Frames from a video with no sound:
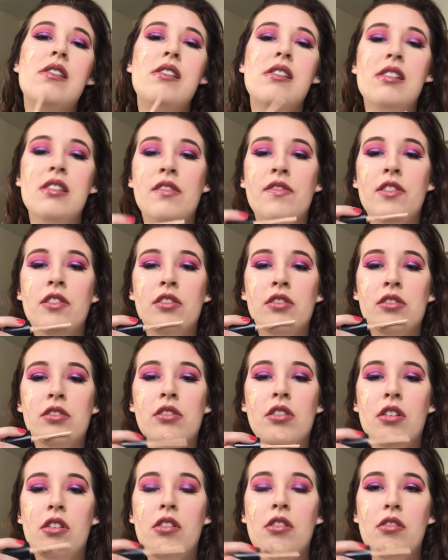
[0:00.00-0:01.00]
This feels
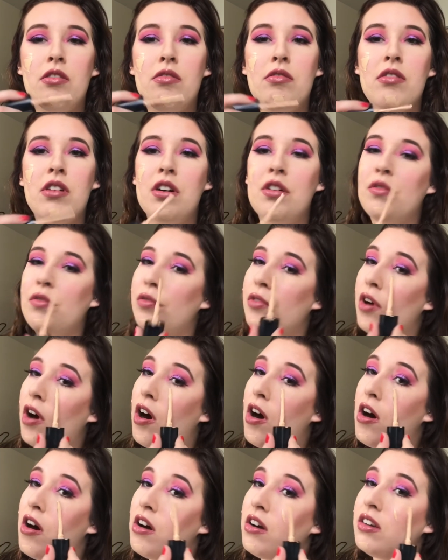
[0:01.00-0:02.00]
so
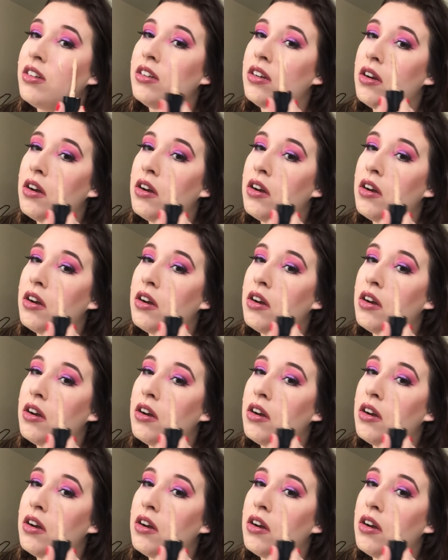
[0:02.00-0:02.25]
wrong.